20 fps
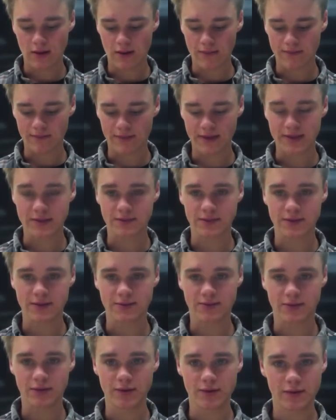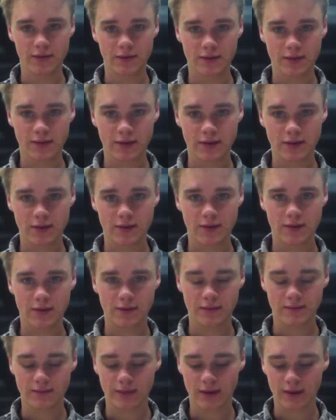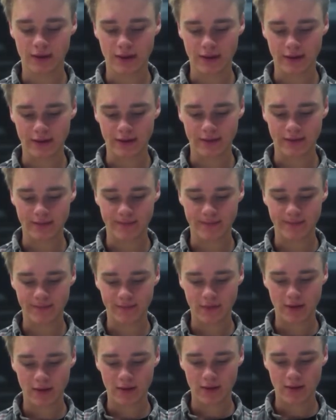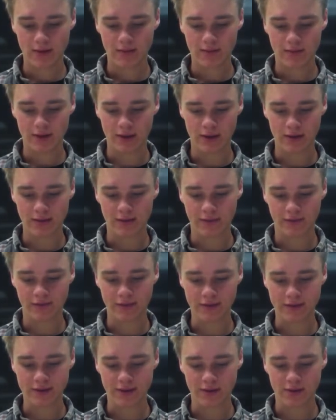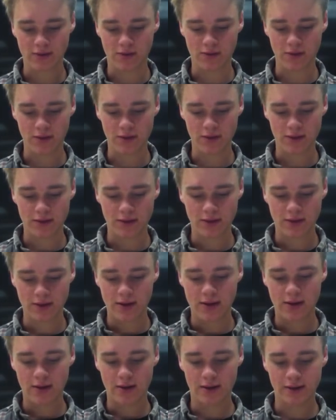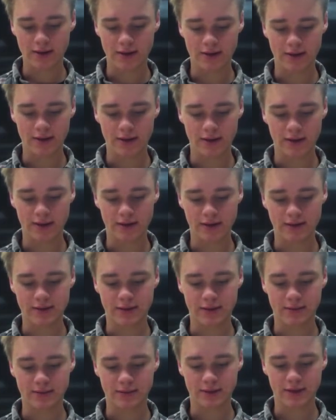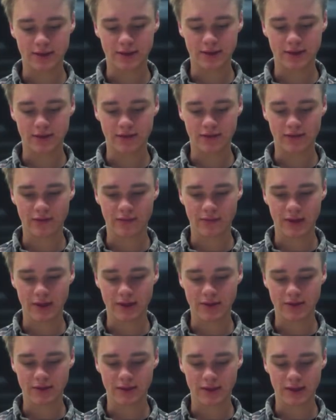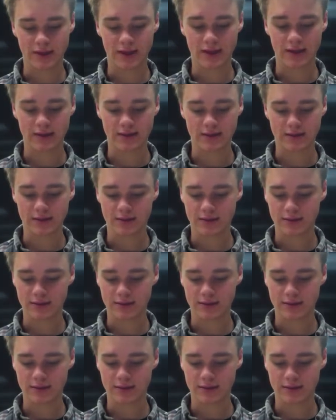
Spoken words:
This was approved by the FISA court under an interpretation of the Patriot Act.